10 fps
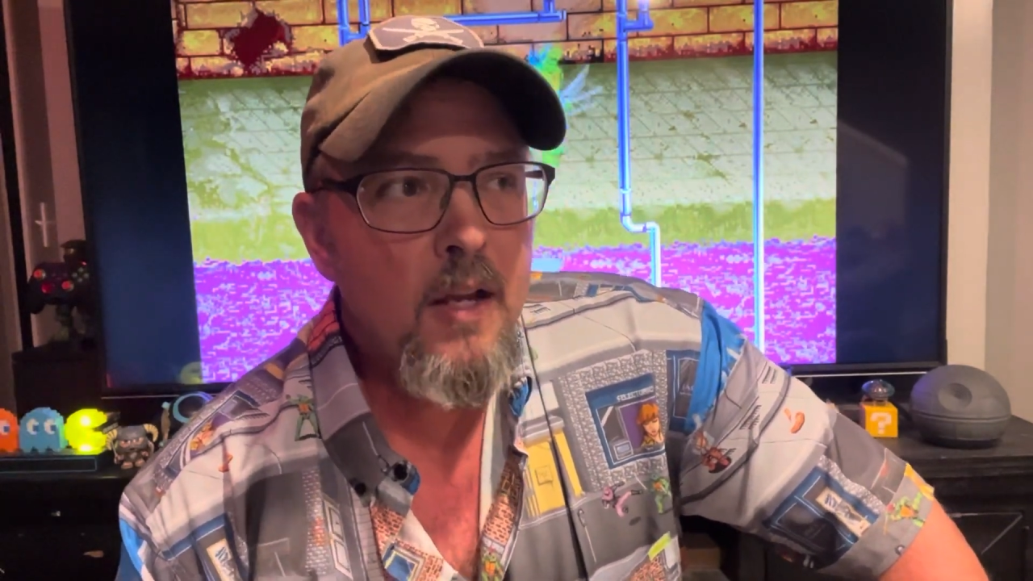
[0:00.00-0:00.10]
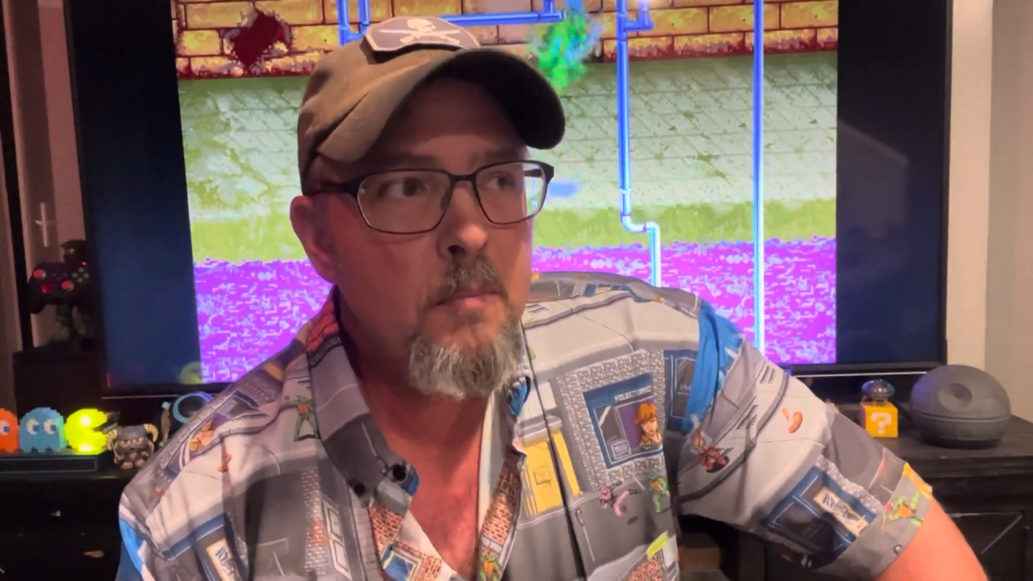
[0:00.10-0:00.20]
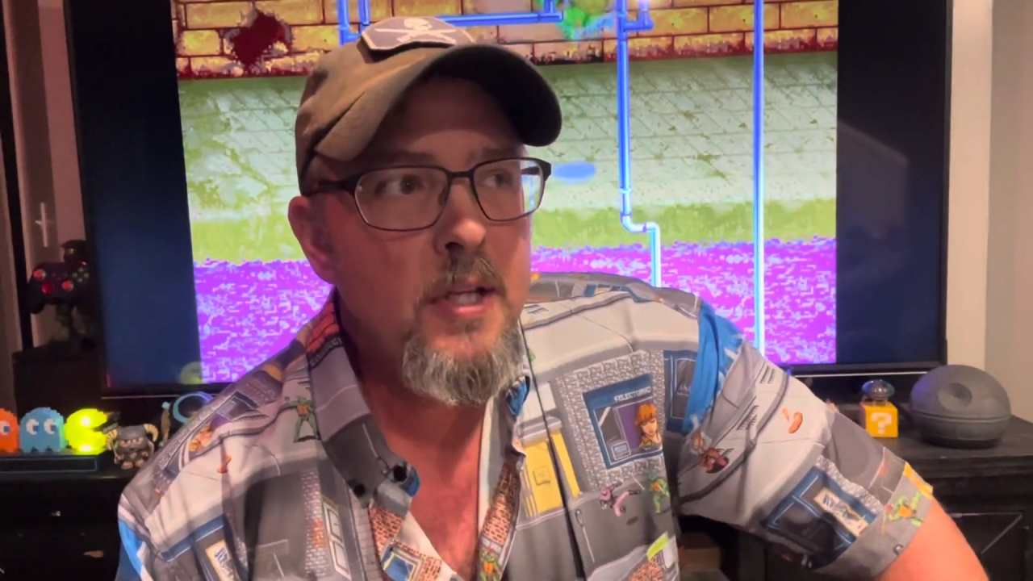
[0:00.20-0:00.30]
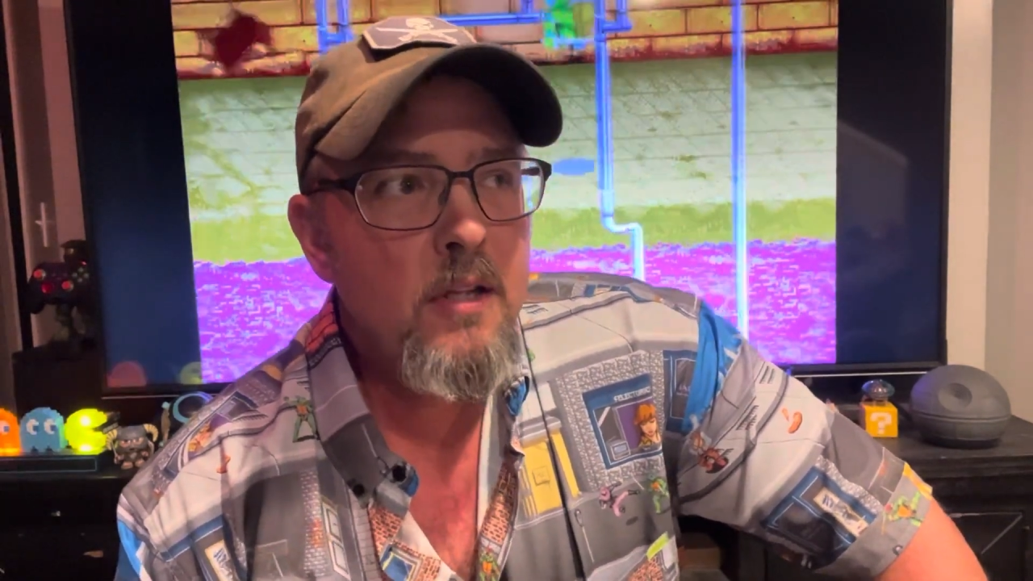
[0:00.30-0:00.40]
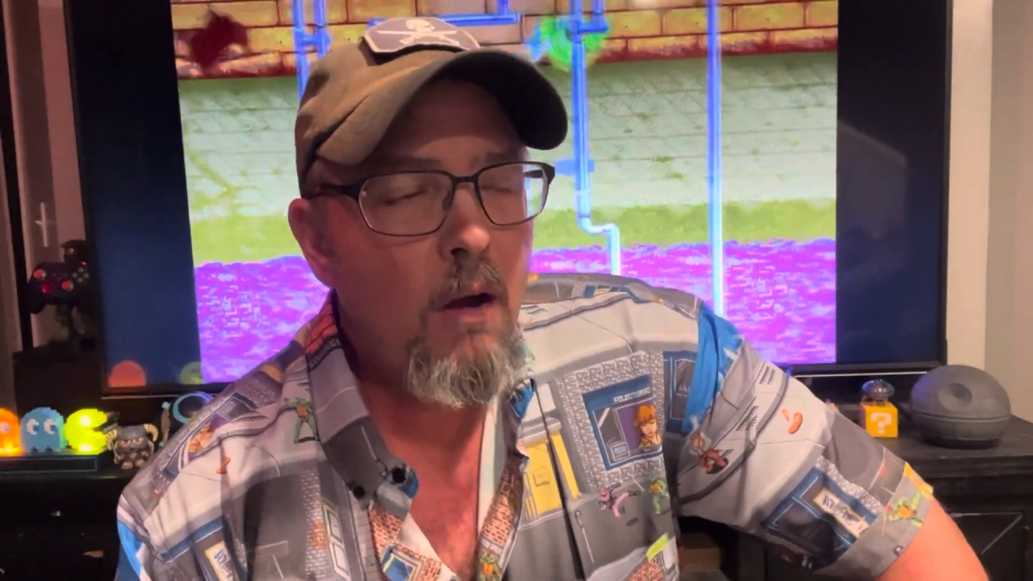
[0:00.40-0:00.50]

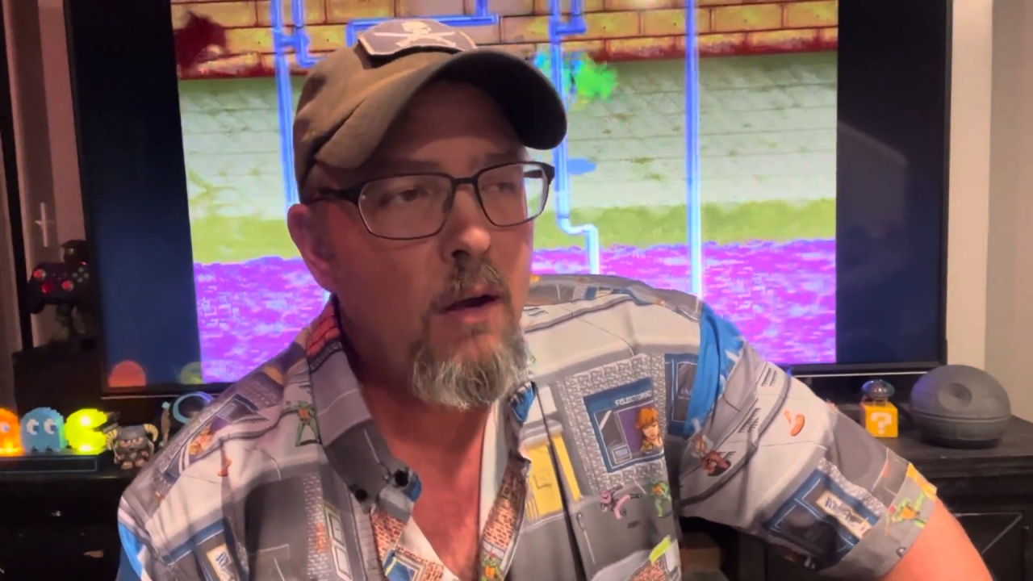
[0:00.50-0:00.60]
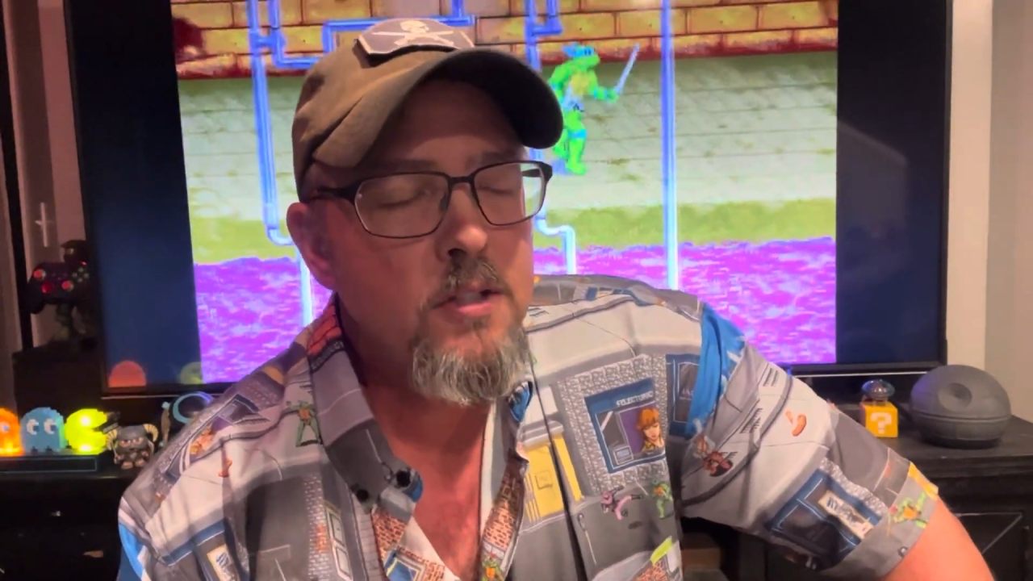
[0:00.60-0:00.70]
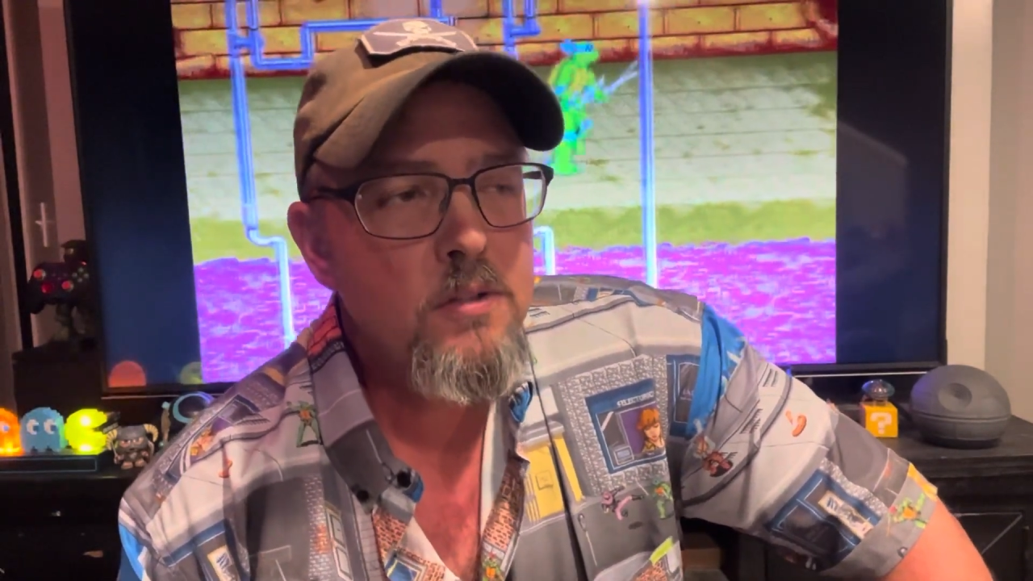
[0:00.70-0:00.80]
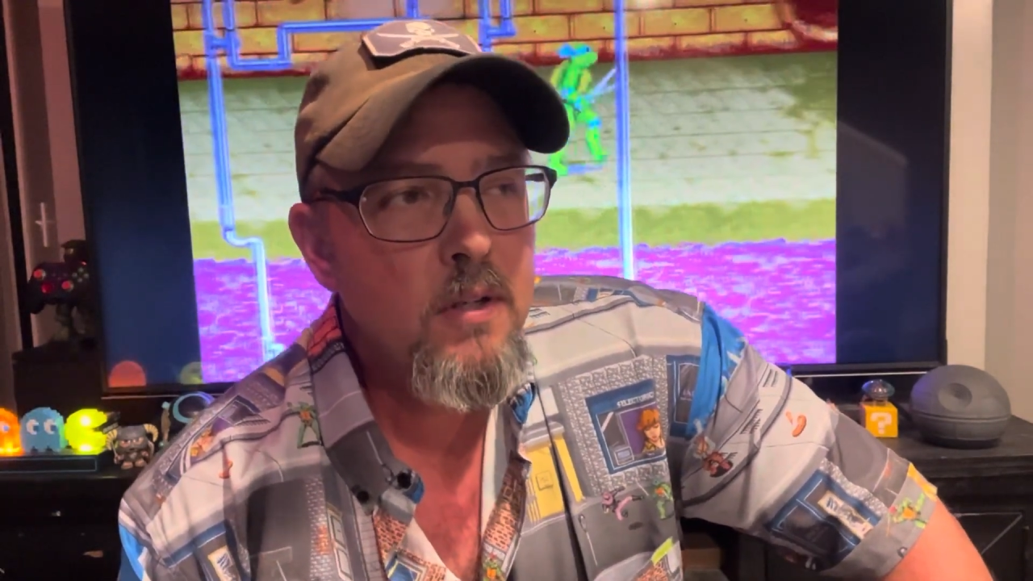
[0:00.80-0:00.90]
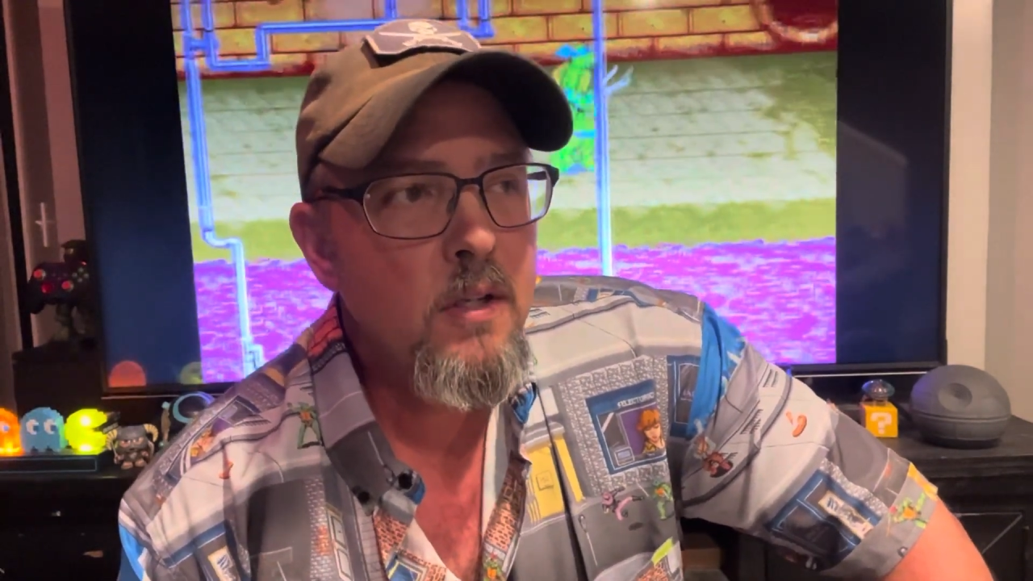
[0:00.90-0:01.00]
beat
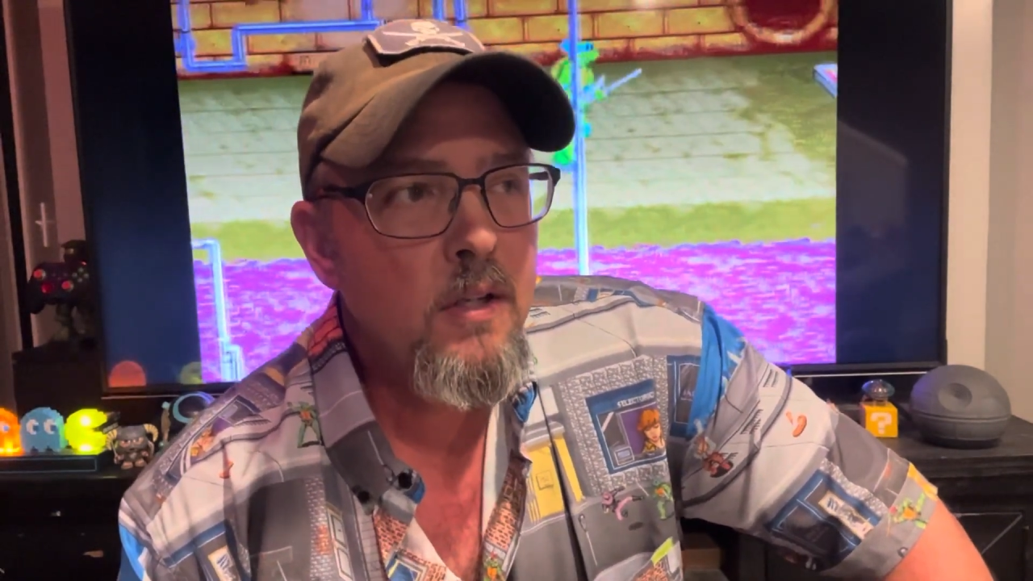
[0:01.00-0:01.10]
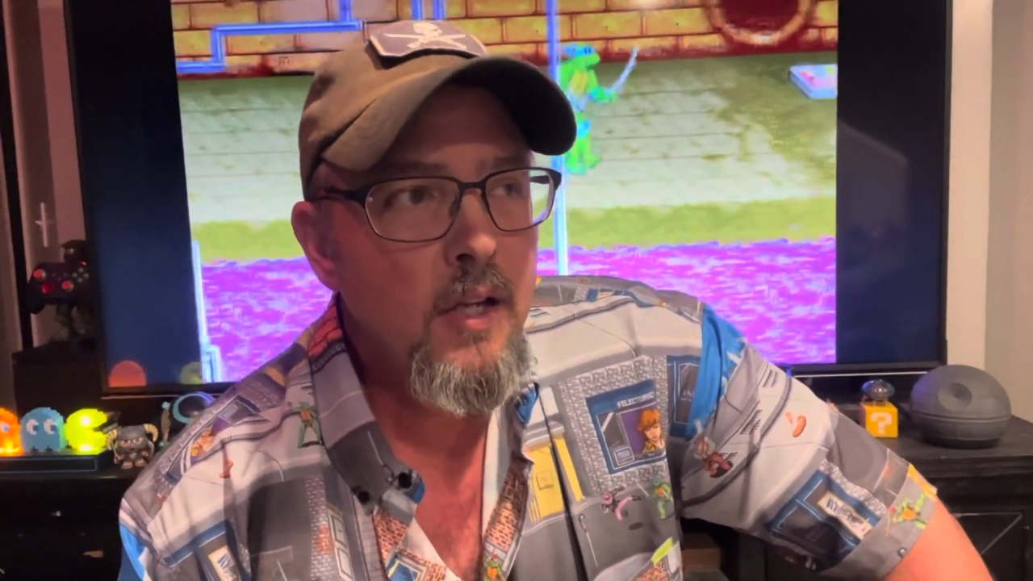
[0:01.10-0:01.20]
Contra